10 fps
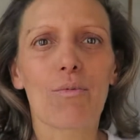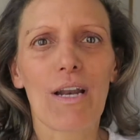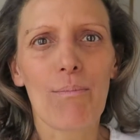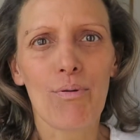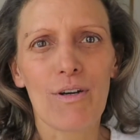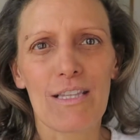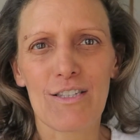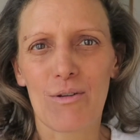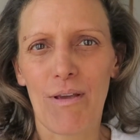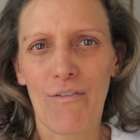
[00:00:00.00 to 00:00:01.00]
when I put
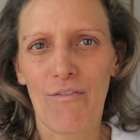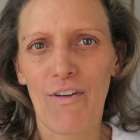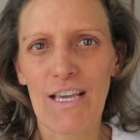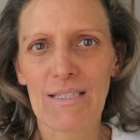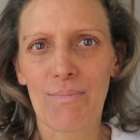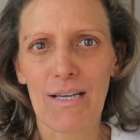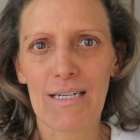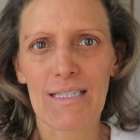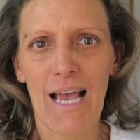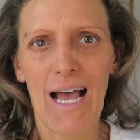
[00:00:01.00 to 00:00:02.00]
this on my face,
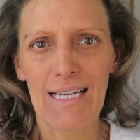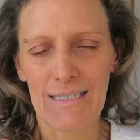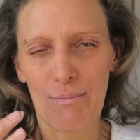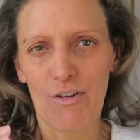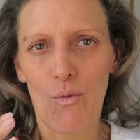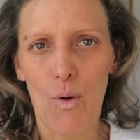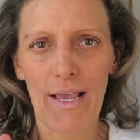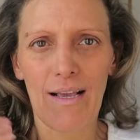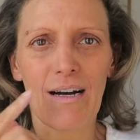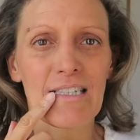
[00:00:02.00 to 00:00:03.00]
because it has a bit of a
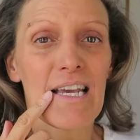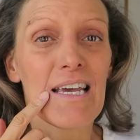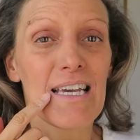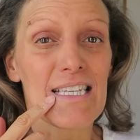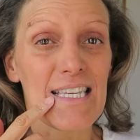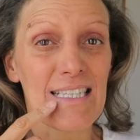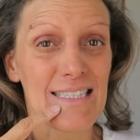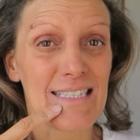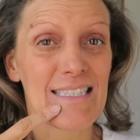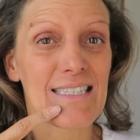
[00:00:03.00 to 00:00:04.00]
white cast, it
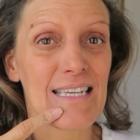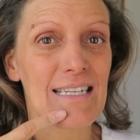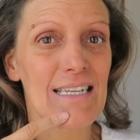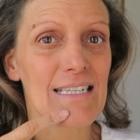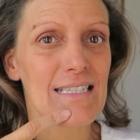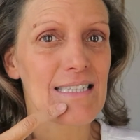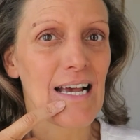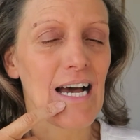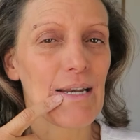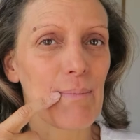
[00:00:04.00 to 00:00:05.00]
tends to sit
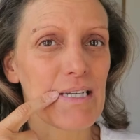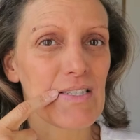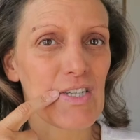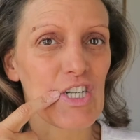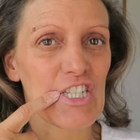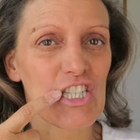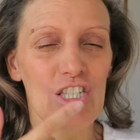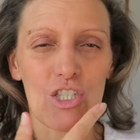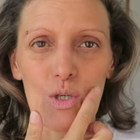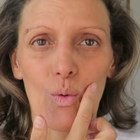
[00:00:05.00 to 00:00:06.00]
inside my scar
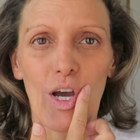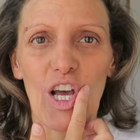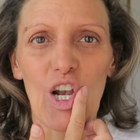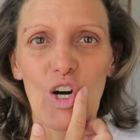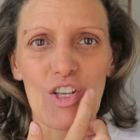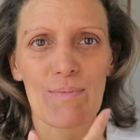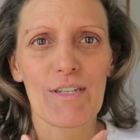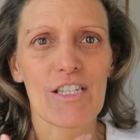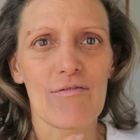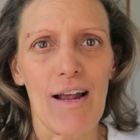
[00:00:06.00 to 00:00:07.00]
tissue quite a lot,
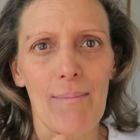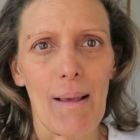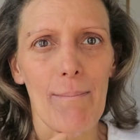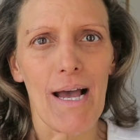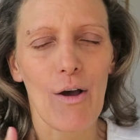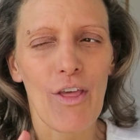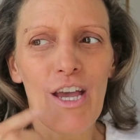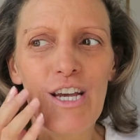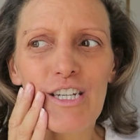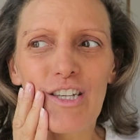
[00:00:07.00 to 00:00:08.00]
especially around my mouth.
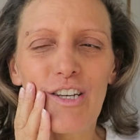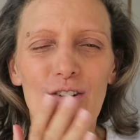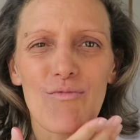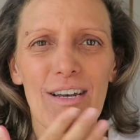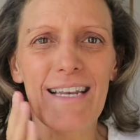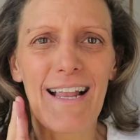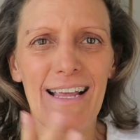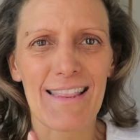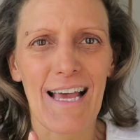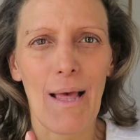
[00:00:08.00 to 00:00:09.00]
So I don't really
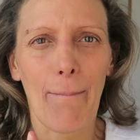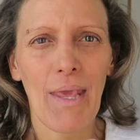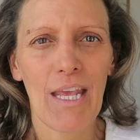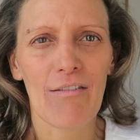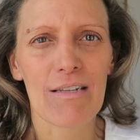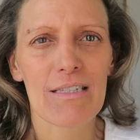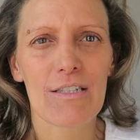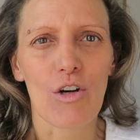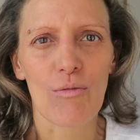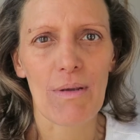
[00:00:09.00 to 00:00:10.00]
like that
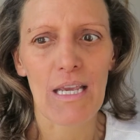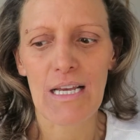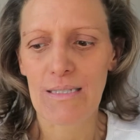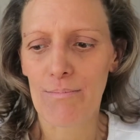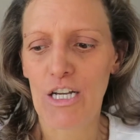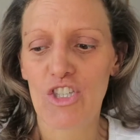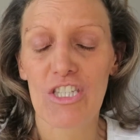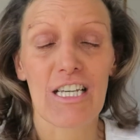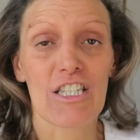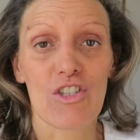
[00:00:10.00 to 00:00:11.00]
appearance on me as
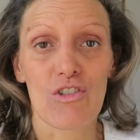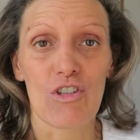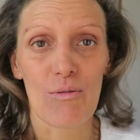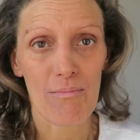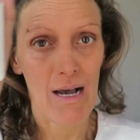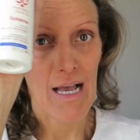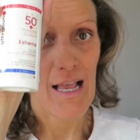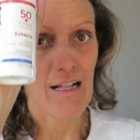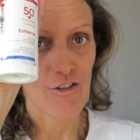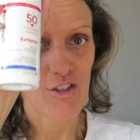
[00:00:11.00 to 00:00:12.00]
much as I do
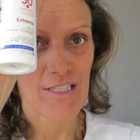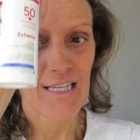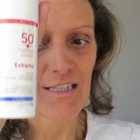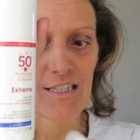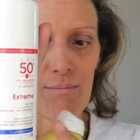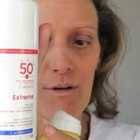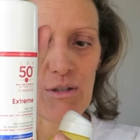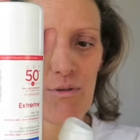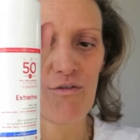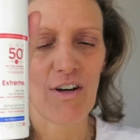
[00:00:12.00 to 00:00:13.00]
my Ultra Sun, so I
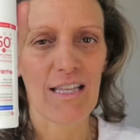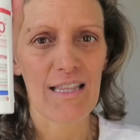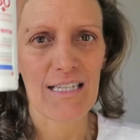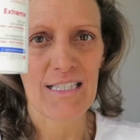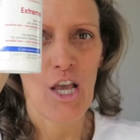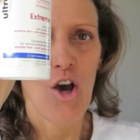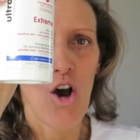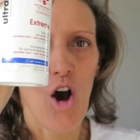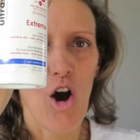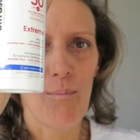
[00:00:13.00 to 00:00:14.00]
much prefer this
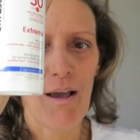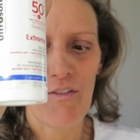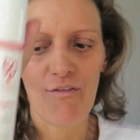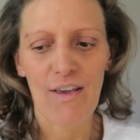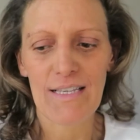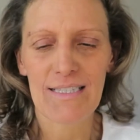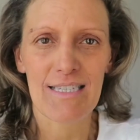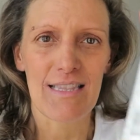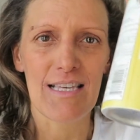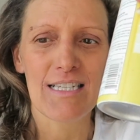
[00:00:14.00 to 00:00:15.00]
on my face
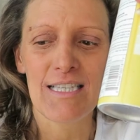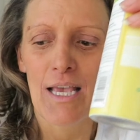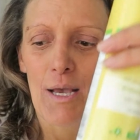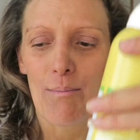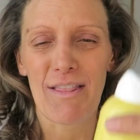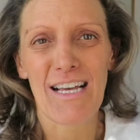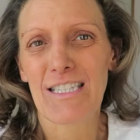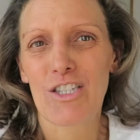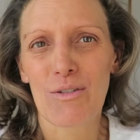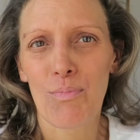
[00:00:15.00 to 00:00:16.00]
to this, but
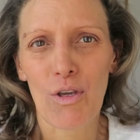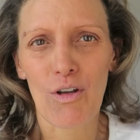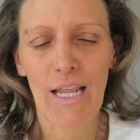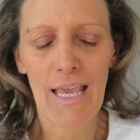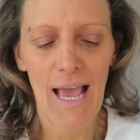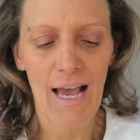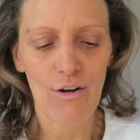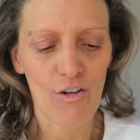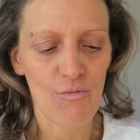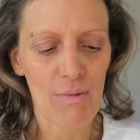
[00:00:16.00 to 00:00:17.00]
that's just purely
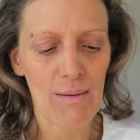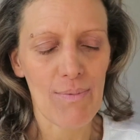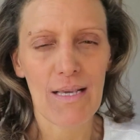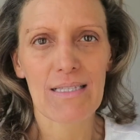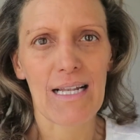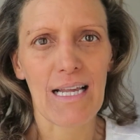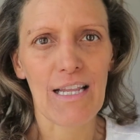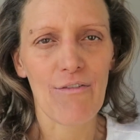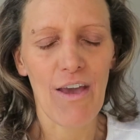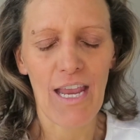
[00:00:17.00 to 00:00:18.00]
out of me being
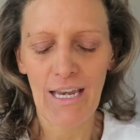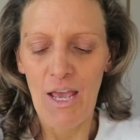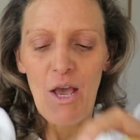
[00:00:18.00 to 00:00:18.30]
slightly vain.